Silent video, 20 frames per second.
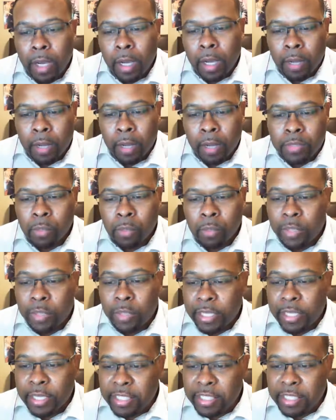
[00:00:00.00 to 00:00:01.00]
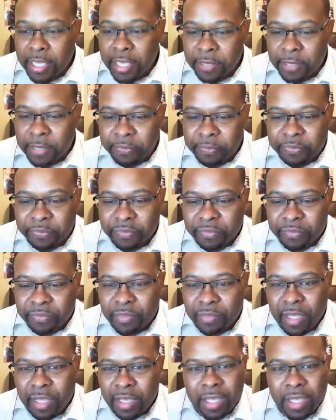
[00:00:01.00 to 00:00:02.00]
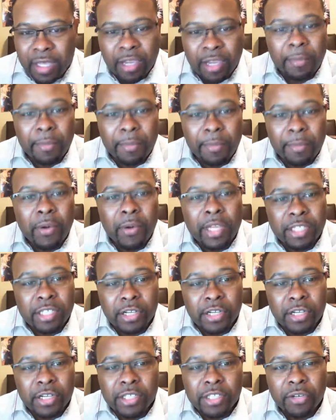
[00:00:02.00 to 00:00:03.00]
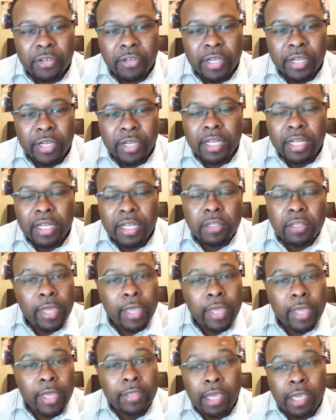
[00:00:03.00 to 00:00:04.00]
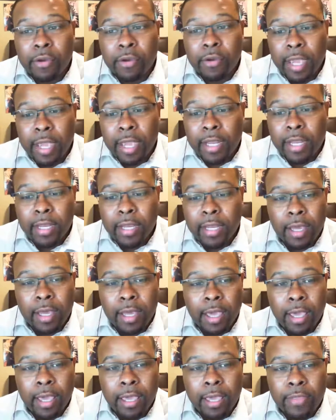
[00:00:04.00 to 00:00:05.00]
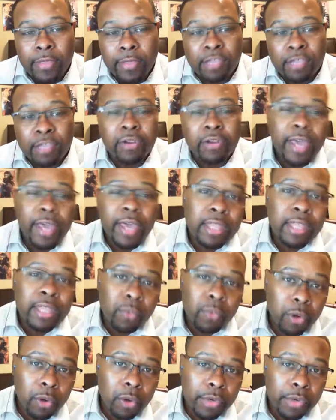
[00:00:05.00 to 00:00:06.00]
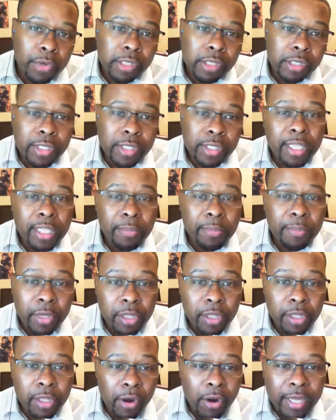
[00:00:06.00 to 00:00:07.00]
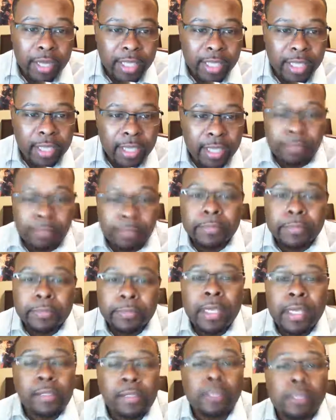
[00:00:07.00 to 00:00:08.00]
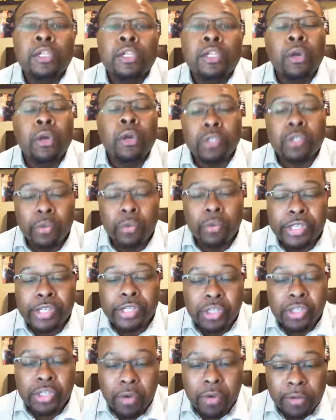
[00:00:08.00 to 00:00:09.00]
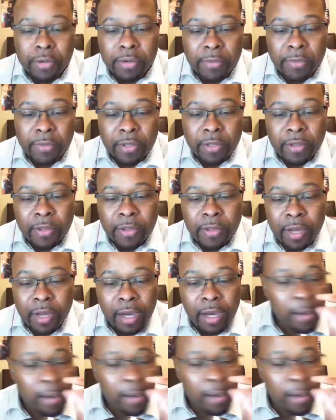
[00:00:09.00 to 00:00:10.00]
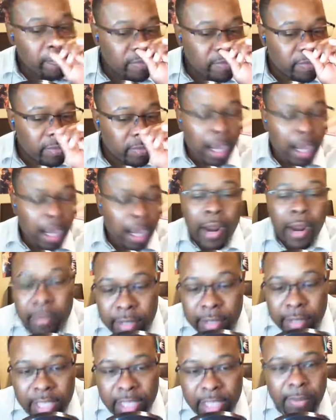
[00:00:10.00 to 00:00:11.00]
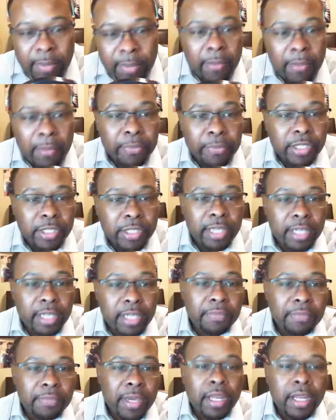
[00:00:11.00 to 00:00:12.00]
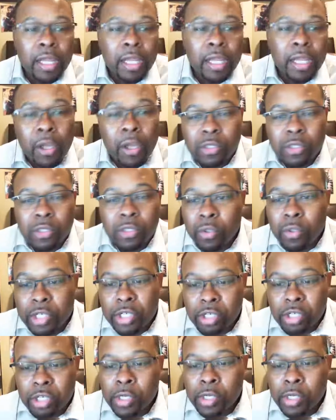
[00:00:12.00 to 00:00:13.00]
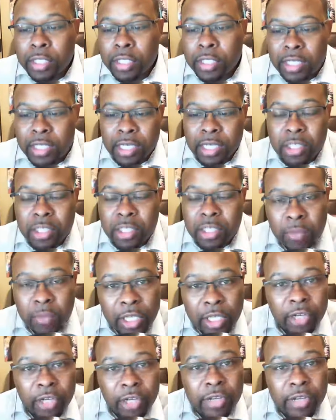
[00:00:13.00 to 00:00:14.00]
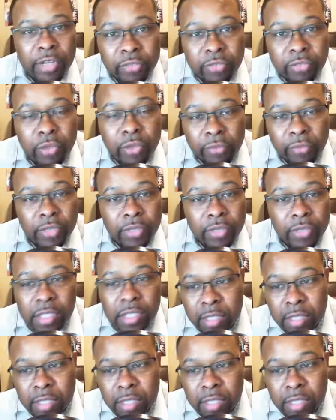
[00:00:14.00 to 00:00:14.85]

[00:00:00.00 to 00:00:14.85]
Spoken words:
so what they did here, I'm gonna go ahead and share the screen. So they created they had the rotary engine that they put in the RX-8. Long story short, all right, thanks, Matt. We appreciate you, man. Long story short, this engine will increase fuel efficiency by